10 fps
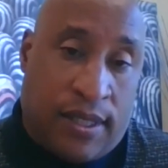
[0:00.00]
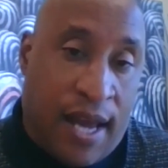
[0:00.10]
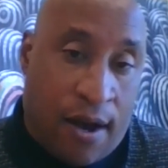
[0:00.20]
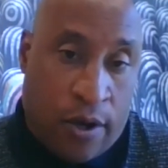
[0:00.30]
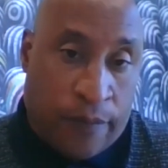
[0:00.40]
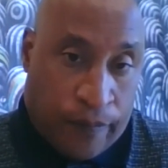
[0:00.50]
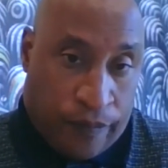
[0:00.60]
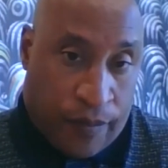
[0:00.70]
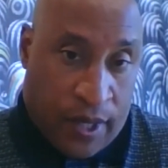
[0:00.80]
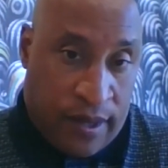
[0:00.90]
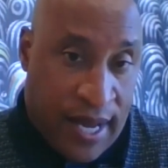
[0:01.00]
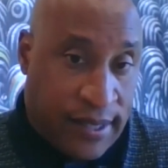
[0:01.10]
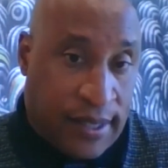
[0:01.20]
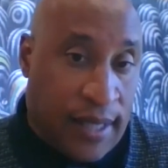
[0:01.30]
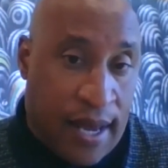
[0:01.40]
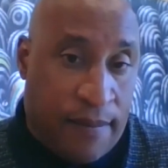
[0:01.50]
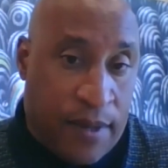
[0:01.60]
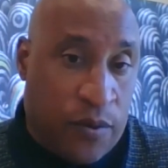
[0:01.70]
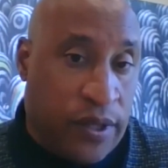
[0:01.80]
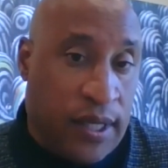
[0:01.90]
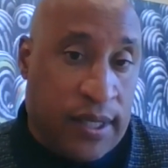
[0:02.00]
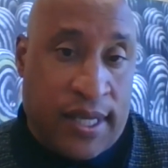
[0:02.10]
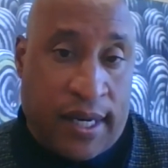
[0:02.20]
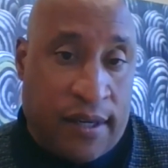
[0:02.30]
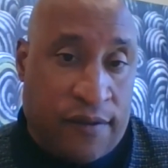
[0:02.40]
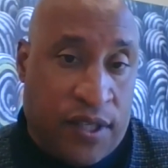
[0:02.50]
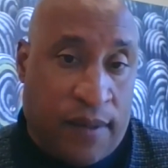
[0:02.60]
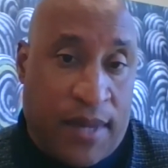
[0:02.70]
Now, that's alignment with the executive team.